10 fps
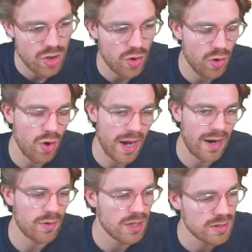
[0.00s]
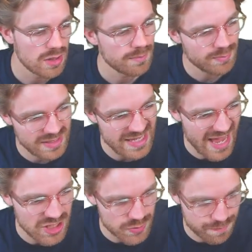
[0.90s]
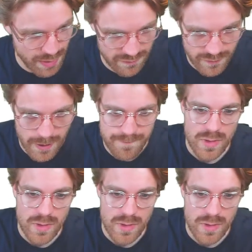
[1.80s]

or our pH buffer.